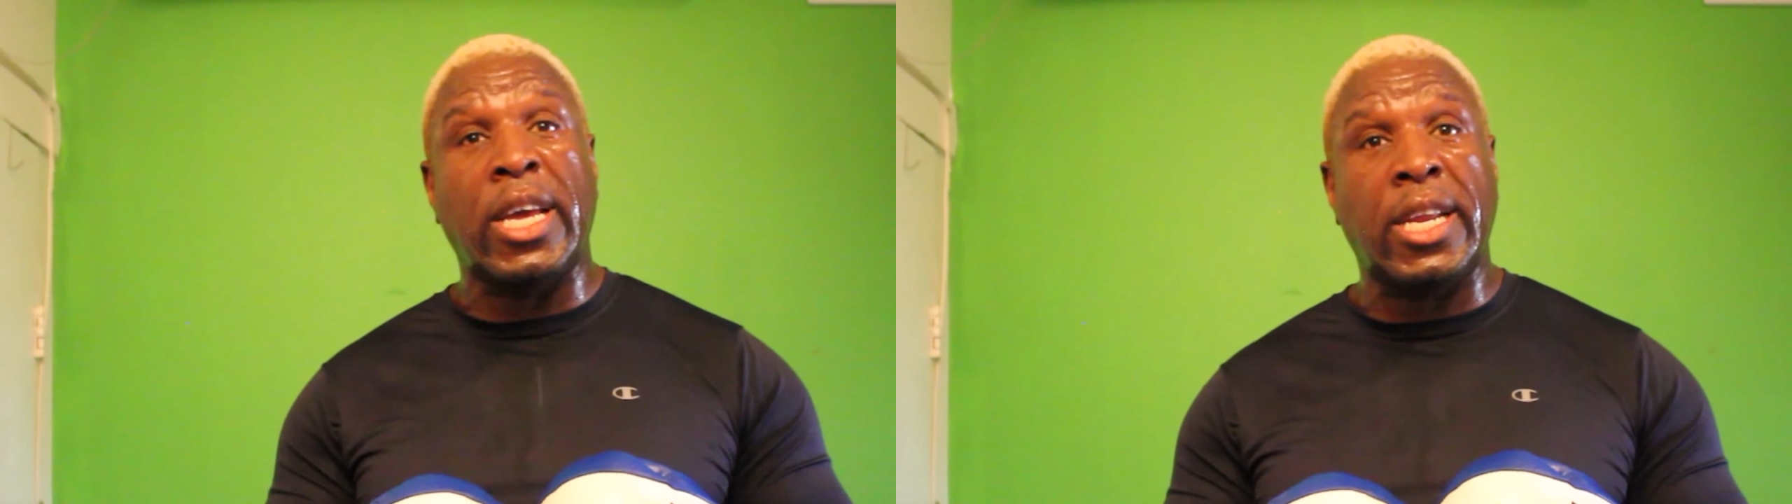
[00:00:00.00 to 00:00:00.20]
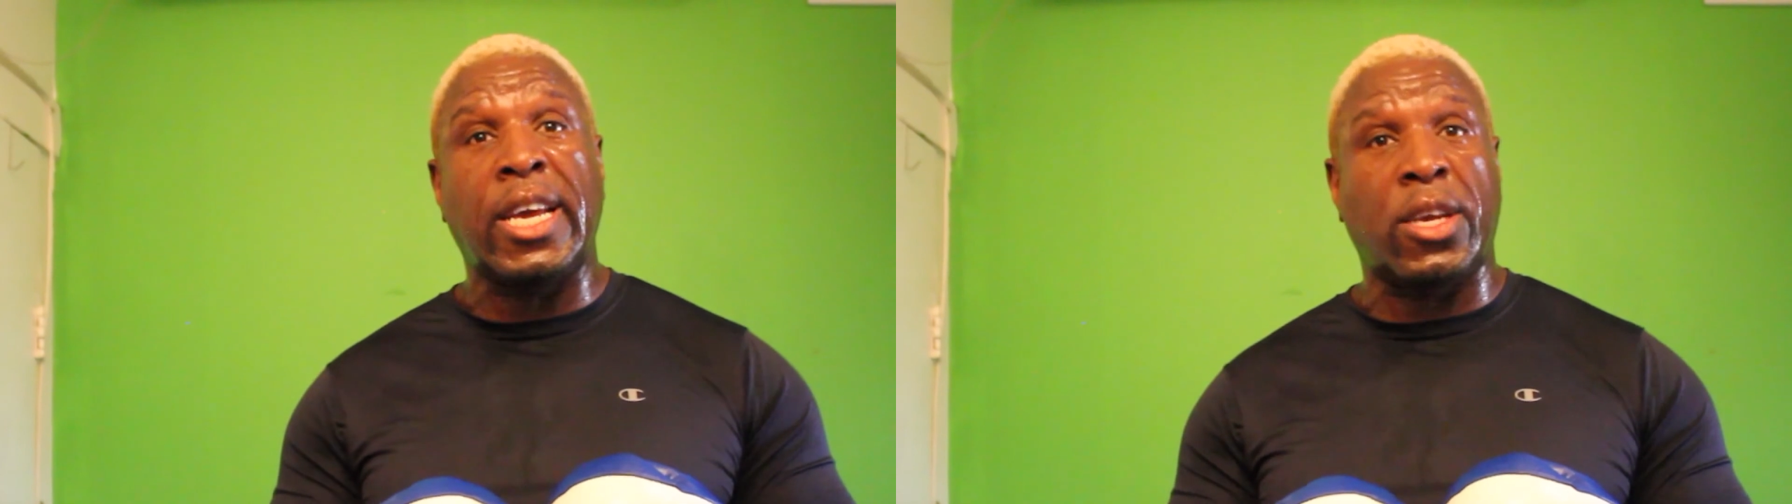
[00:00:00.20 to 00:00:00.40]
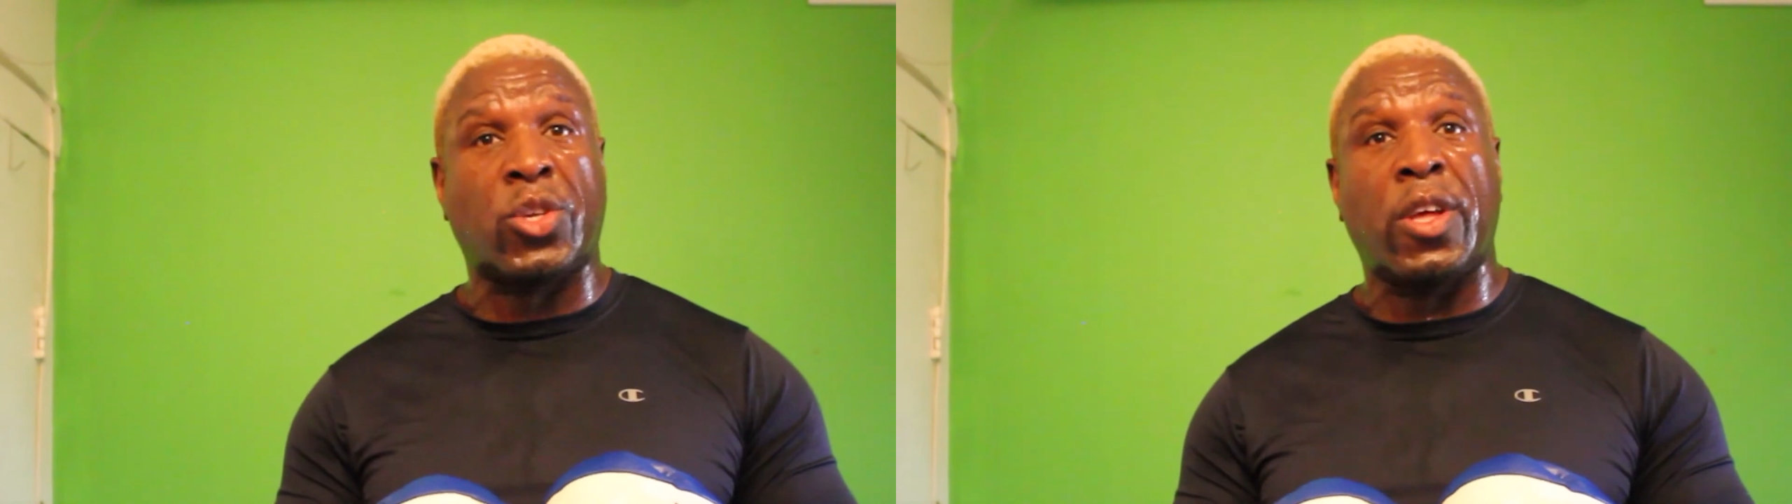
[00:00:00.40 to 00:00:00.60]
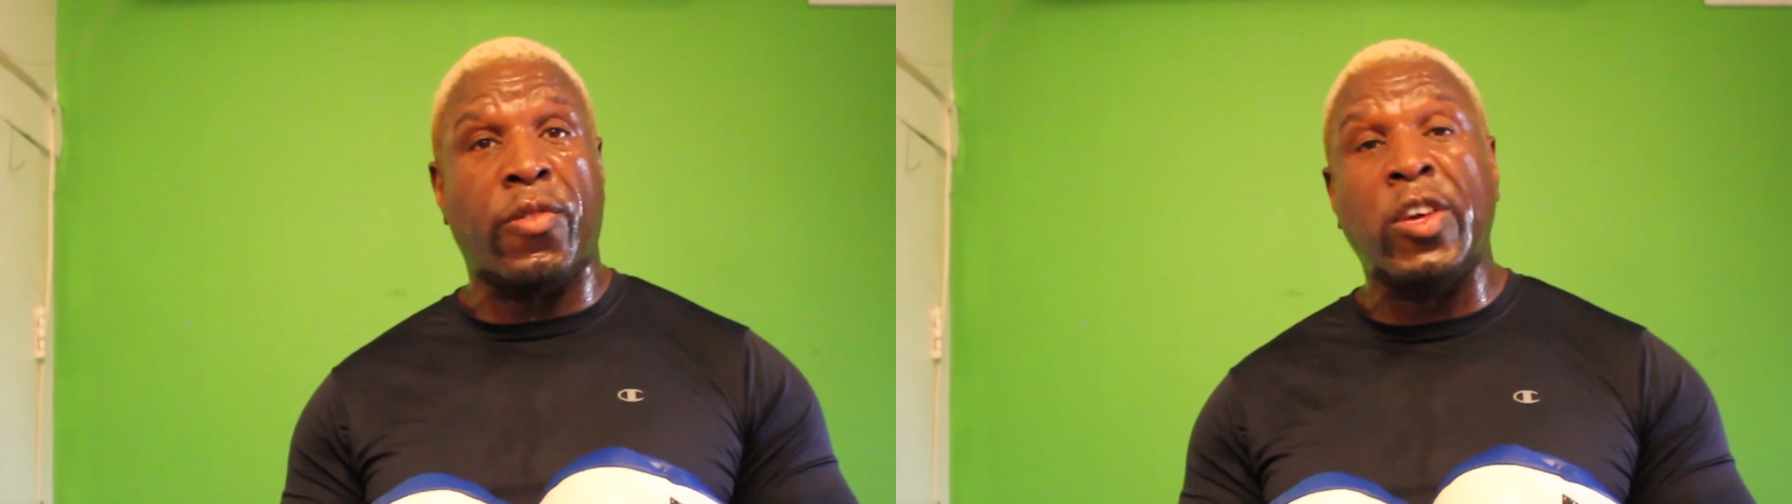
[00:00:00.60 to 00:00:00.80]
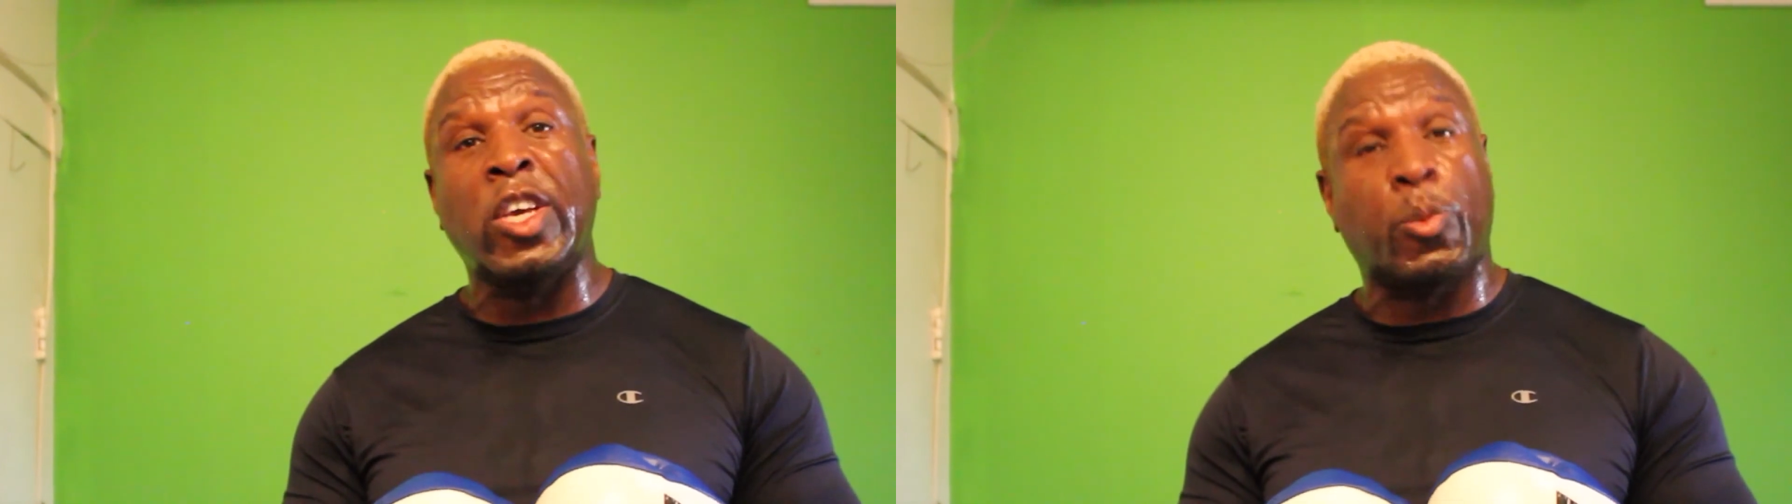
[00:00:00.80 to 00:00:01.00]
it is that
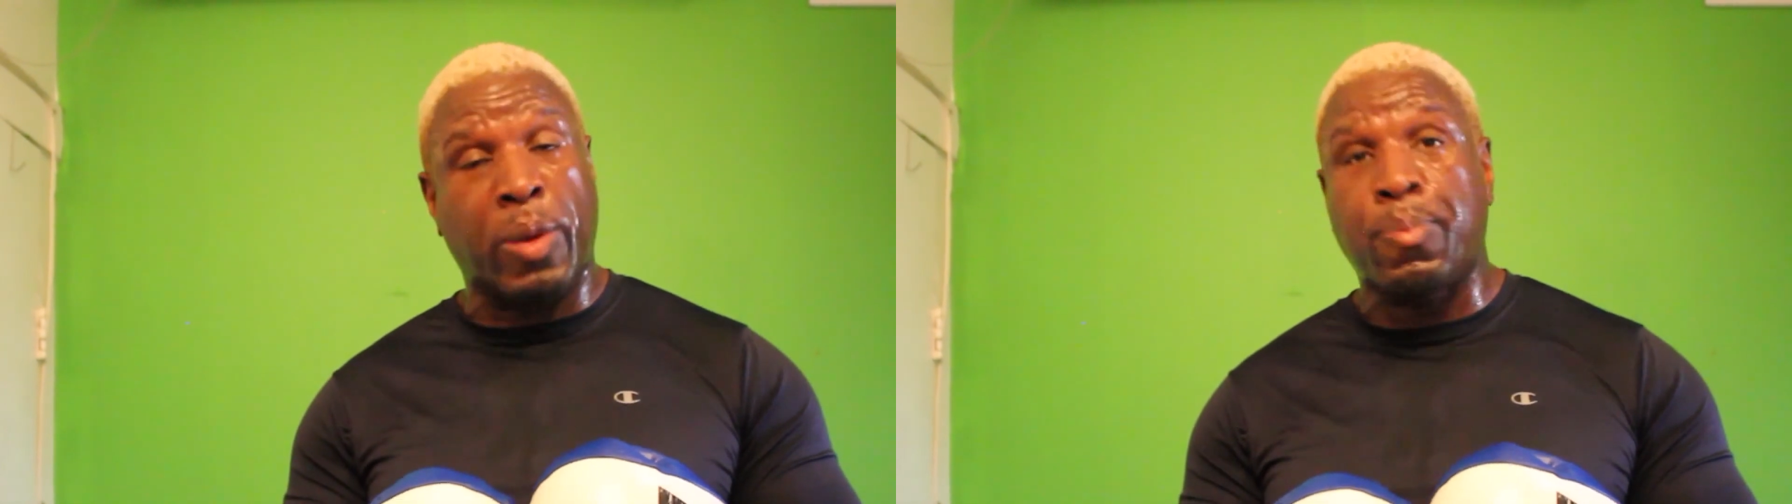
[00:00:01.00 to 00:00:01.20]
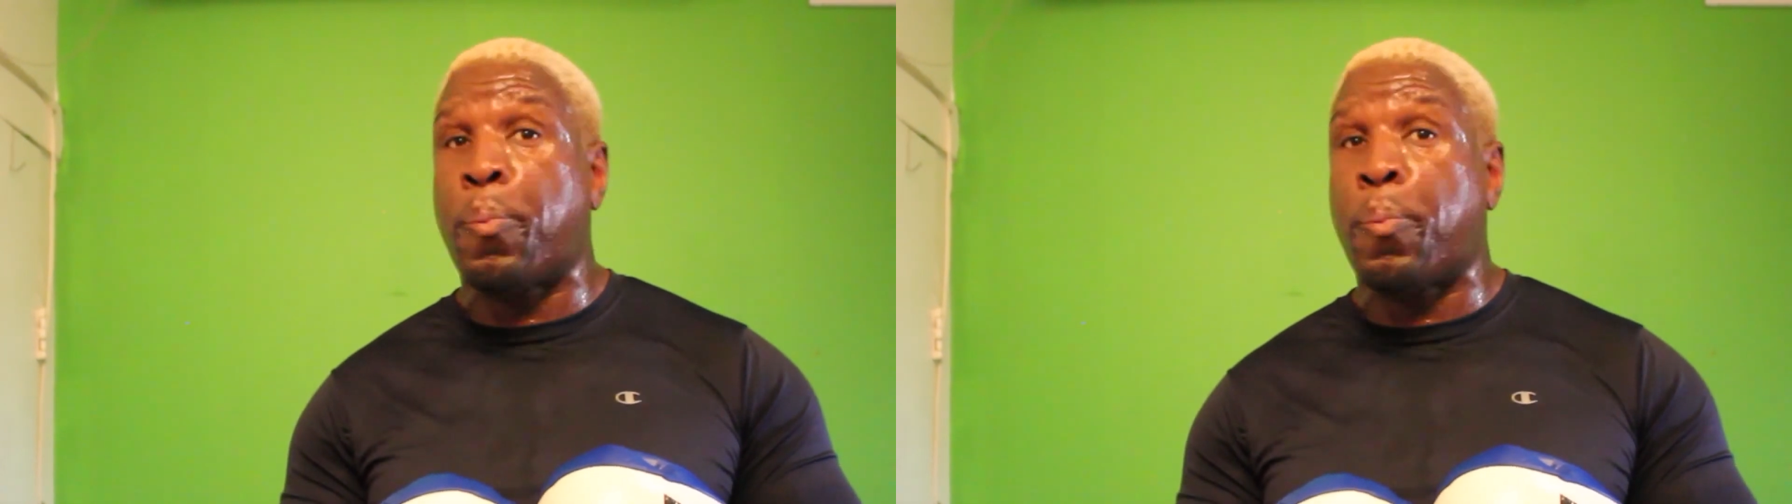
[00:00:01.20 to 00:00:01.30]
these people